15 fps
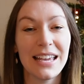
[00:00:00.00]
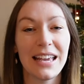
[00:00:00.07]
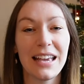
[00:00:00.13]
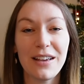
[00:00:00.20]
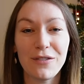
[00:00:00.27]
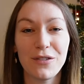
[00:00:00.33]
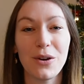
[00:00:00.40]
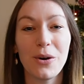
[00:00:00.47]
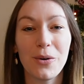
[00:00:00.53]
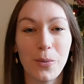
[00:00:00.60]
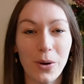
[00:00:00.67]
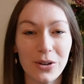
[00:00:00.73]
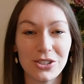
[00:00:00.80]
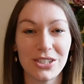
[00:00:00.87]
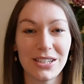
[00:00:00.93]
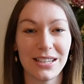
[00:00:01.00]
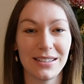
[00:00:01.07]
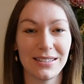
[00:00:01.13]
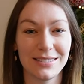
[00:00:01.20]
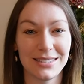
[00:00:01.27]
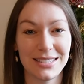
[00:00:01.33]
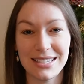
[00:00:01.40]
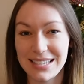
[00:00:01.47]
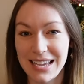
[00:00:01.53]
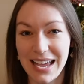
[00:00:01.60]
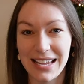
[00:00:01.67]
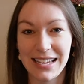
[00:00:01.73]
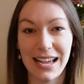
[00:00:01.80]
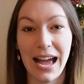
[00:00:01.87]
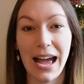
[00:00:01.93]
If you're watching it
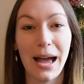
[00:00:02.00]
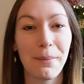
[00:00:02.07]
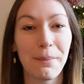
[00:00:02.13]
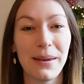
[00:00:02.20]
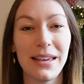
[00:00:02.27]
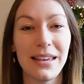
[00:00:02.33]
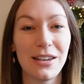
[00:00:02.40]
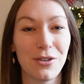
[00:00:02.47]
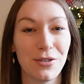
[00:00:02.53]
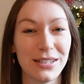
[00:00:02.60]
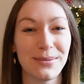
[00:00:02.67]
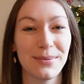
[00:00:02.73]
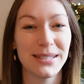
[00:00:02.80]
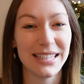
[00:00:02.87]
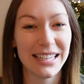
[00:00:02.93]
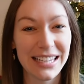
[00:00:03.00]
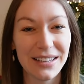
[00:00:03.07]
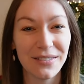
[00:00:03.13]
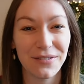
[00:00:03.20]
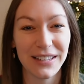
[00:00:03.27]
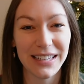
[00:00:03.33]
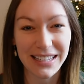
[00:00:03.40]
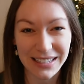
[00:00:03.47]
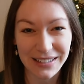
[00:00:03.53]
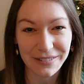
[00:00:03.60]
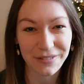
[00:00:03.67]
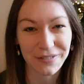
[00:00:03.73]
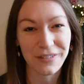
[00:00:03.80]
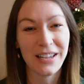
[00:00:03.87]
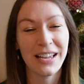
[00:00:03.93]
today, happy Christmas Eve
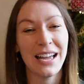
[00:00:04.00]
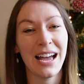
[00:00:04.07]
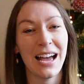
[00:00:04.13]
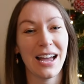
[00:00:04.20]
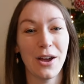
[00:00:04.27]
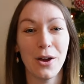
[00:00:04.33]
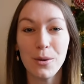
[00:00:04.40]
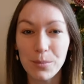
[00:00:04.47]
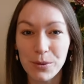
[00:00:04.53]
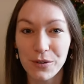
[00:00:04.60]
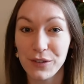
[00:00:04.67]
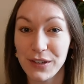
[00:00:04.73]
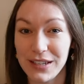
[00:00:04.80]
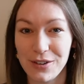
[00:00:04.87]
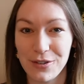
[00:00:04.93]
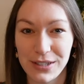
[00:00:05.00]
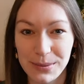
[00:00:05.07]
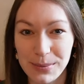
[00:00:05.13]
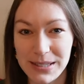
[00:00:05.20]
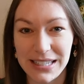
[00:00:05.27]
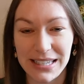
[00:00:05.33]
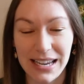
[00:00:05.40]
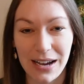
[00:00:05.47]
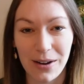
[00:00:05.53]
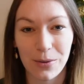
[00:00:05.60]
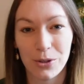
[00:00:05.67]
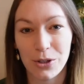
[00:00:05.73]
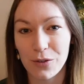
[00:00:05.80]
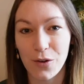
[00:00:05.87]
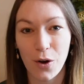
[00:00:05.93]
Eve. I hope you're feeling Christmassy now.
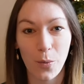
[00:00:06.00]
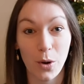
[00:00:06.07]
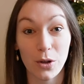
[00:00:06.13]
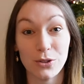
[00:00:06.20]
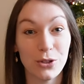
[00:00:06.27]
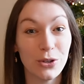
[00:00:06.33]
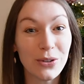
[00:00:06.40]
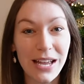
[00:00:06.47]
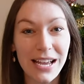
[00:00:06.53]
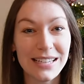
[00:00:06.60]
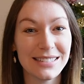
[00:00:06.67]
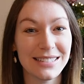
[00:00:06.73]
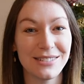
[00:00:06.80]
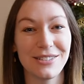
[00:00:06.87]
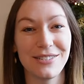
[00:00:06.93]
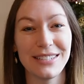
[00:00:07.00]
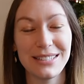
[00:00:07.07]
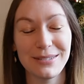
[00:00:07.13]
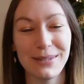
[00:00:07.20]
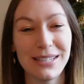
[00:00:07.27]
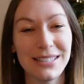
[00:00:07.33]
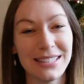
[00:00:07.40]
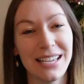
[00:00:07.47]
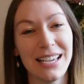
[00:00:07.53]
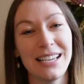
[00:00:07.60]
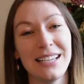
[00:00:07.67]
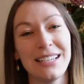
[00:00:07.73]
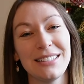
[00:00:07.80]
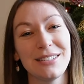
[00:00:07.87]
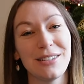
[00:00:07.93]
You've got, what, two days till Christmas?
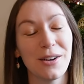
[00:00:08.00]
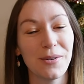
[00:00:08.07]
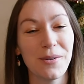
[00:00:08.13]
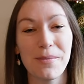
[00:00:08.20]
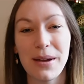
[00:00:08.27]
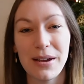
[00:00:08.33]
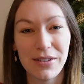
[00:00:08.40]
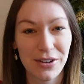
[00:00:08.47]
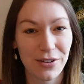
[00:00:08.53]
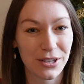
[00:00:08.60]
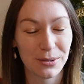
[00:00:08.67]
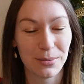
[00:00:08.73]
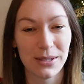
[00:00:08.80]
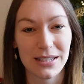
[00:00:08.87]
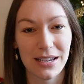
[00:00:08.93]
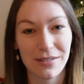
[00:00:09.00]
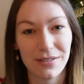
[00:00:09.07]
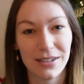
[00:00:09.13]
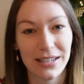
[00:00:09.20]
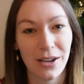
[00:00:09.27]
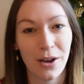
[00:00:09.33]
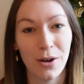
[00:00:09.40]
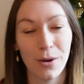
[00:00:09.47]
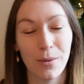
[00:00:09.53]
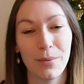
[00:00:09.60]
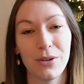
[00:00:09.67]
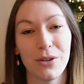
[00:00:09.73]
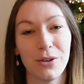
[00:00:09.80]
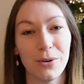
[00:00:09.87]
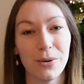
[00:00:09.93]
So Merry Christmas. I really hope
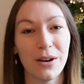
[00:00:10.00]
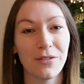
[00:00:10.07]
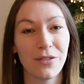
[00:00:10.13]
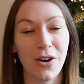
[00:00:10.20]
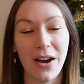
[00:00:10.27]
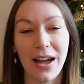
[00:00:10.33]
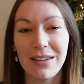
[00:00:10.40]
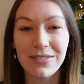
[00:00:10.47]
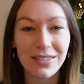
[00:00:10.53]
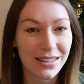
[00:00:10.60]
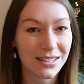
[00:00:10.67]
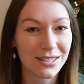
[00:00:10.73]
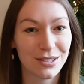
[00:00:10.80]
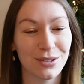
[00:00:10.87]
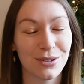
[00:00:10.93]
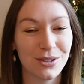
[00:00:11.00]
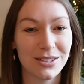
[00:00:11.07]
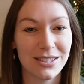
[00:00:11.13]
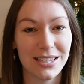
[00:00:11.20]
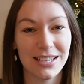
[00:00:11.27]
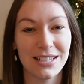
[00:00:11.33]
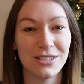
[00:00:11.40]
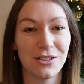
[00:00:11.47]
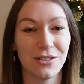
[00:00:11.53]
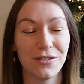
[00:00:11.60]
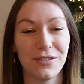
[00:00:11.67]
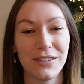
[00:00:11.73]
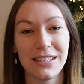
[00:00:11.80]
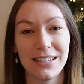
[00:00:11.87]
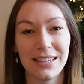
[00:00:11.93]
you have got everything sorted, you're
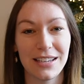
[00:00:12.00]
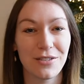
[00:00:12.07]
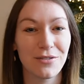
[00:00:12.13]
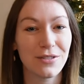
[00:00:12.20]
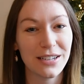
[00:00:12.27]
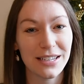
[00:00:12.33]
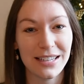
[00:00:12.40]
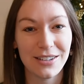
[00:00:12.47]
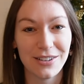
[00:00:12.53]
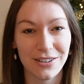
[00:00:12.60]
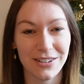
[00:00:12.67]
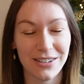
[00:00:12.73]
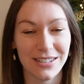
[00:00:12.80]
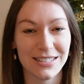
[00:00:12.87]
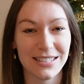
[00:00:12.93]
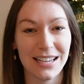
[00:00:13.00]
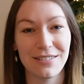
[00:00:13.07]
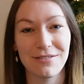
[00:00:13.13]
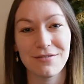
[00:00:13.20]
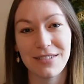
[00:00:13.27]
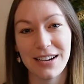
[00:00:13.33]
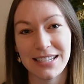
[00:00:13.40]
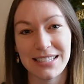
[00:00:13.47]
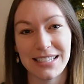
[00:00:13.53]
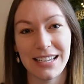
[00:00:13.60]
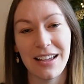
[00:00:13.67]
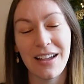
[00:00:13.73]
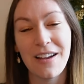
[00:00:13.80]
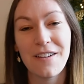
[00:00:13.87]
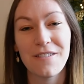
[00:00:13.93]
feeling really good and
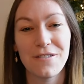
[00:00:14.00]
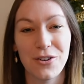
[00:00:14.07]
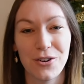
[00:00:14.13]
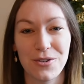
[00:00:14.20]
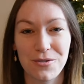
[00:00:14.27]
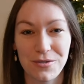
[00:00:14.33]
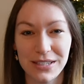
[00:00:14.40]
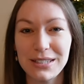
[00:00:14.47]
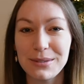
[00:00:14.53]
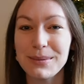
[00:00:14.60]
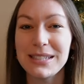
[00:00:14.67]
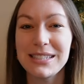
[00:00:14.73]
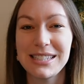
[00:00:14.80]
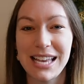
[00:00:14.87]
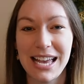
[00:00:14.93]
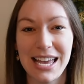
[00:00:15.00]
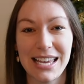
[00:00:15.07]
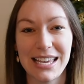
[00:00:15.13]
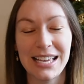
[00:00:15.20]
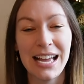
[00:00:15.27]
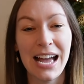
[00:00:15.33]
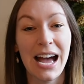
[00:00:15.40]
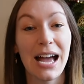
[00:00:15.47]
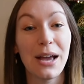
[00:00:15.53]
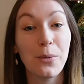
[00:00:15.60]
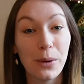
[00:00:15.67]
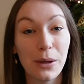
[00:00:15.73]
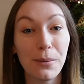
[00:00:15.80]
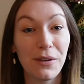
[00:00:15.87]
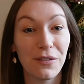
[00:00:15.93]
ready for Christmas Day. I
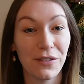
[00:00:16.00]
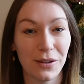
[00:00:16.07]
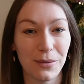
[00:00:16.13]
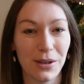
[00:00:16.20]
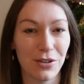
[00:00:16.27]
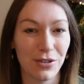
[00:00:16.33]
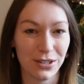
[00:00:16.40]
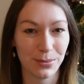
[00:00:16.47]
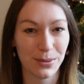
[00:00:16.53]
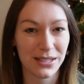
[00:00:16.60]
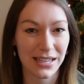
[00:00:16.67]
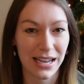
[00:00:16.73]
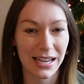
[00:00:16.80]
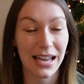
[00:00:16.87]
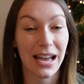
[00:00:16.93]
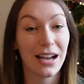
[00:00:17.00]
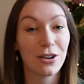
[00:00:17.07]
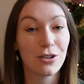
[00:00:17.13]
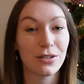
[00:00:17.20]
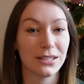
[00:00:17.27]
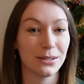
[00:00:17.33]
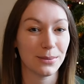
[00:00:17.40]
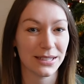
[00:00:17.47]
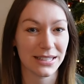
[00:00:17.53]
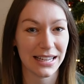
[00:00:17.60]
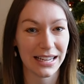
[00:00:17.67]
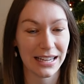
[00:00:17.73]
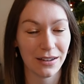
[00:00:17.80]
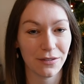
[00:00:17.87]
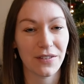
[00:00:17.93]
will be filming Christmas Day and Christmas
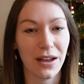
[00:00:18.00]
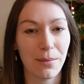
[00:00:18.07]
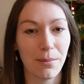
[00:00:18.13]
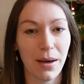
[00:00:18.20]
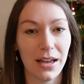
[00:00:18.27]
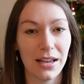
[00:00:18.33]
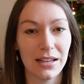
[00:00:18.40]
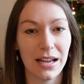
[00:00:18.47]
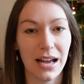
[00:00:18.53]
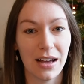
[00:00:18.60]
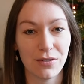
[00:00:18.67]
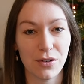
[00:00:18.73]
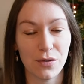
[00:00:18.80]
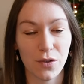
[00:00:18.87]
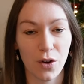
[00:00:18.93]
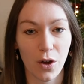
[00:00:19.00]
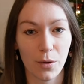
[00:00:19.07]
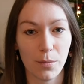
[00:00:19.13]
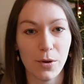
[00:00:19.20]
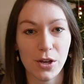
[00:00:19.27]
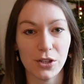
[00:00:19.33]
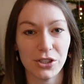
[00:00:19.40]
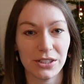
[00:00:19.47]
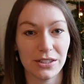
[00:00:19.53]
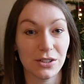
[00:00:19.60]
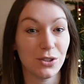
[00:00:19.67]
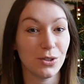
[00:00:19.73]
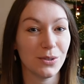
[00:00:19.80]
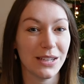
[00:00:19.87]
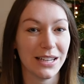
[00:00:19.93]
Eve. I might have a vlog merging the
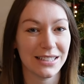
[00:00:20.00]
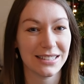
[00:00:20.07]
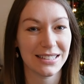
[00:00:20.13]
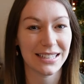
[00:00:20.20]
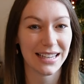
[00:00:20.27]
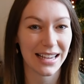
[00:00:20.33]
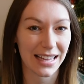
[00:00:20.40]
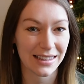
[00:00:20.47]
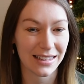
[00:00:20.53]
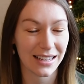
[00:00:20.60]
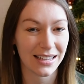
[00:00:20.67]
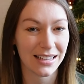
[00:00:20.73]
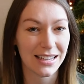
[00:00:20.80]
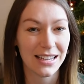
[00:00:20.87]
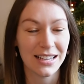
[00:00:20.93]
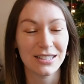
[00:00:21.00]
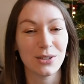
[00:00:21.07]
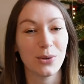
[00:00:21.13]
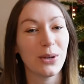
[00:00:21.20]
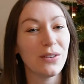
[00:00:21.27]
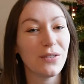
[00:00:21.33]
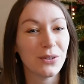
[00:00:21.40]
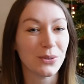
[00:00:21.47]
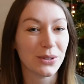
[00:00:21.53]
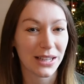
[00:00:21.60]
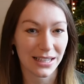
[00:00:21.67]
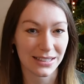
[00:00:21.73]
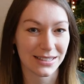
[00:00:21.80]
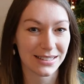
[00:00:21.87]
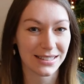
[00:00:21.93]
two days together. So if you would
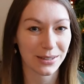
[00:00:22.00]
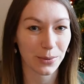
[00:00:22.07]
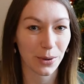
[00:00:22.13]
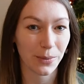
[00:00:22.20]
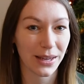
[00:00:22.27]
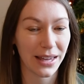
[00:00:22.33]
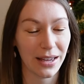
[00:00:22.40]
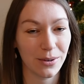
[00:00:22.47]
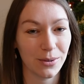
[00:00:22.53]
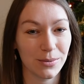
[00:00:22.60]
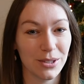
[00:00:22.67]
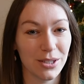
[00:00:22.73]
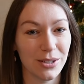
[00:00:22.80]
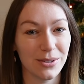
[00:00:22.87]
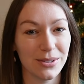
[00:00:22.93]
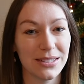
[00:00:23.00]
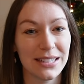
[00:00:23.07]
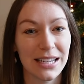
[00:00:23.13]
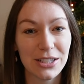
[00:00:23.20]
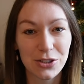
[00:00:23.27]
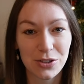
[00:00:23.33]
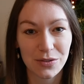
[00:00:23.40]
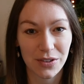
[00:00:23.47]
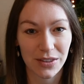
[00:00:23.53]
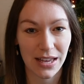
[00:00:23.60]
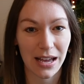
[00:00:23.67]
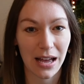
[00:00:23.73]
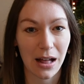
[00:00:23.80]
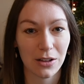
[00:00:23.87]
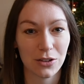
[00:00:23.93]
like to see what we get up to, stay tuned for
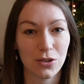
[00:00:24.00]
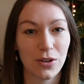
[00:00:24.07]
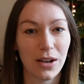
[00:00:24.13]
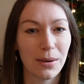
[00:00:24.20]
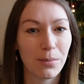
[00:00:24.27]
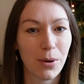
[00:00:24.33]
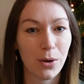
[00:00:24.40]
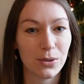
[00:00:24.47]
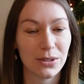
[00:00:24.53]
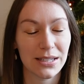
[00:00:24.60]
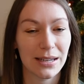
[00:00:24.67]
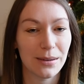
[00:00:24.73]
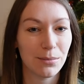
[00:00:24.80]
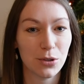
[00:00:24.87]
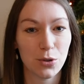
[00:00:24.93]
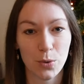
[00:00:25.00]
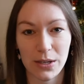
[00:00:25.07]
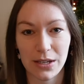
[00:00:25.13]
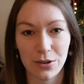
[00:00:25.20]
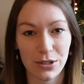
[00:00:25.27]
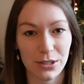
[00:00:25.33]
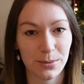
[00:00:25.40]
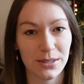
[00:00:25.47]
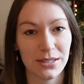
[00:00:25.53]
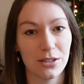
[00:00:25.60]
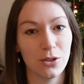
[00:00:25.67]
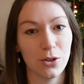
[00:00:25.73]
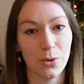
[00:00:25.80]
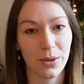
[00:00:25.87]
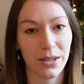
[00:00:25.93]
that. I'll try and post it in between Christmas
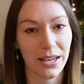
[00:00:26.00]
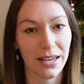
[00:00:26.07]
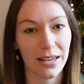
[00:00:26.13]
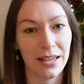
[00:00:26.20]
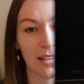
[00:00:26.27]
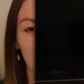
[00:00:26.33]
and New Year.